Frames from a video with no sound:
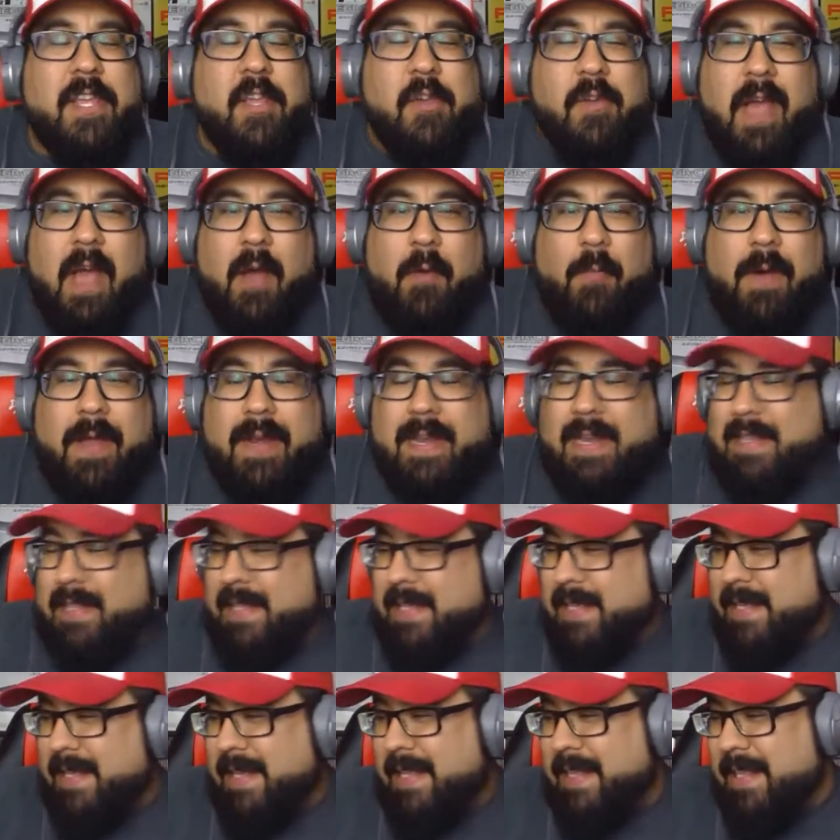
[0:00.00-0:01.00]
you got one in
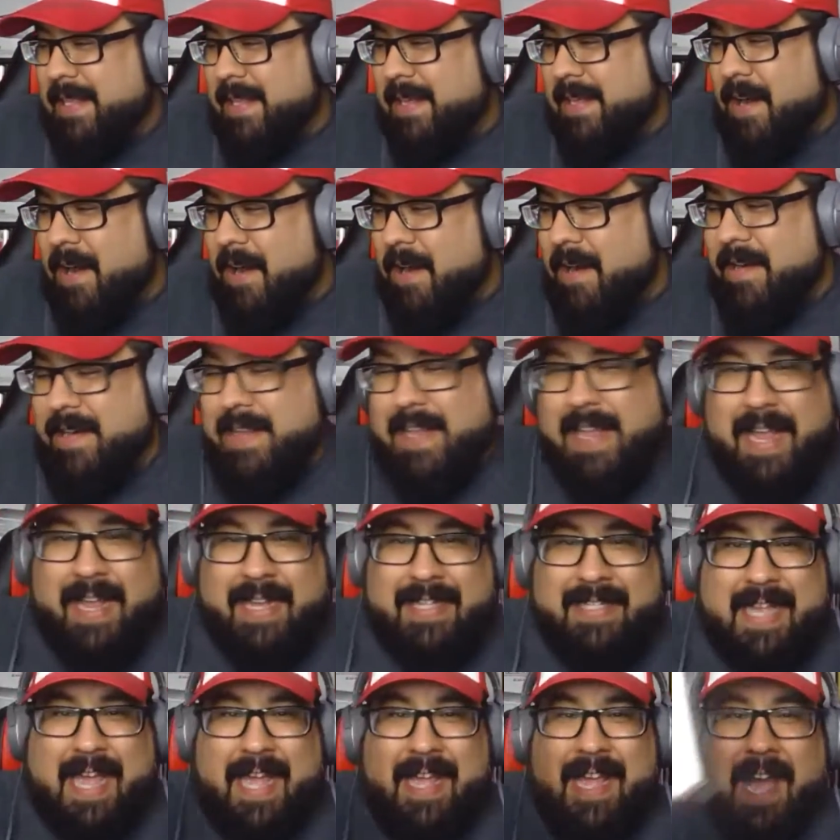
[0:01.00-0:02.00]
the hard case. I